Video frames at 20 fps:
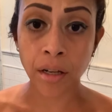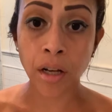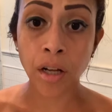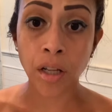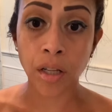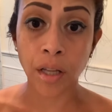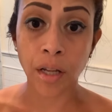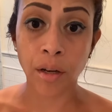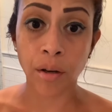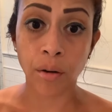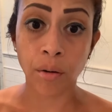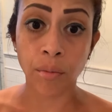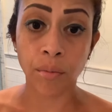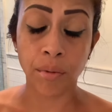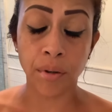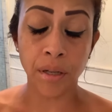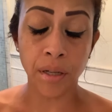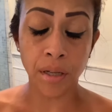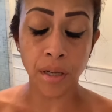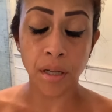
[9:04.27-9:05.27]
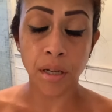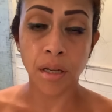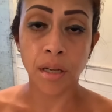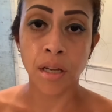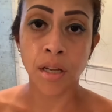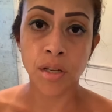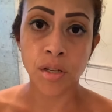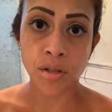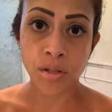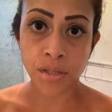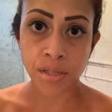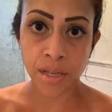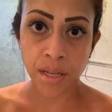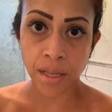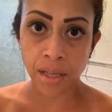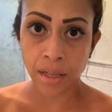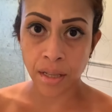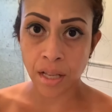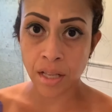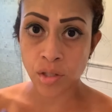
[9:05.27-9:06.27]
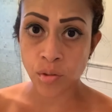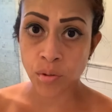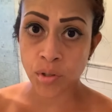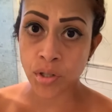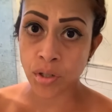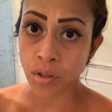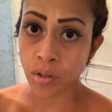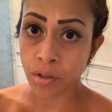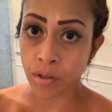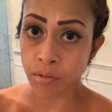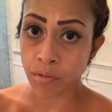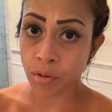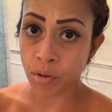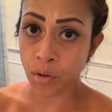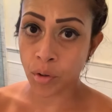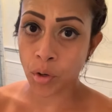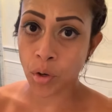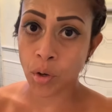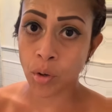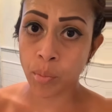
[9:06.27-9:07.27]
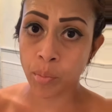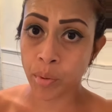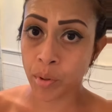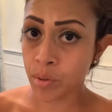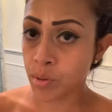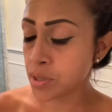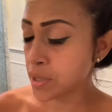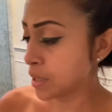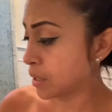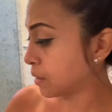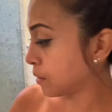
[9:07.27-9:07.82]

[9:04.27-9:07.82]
glow in your skin. That's what you're looking for, no bruising,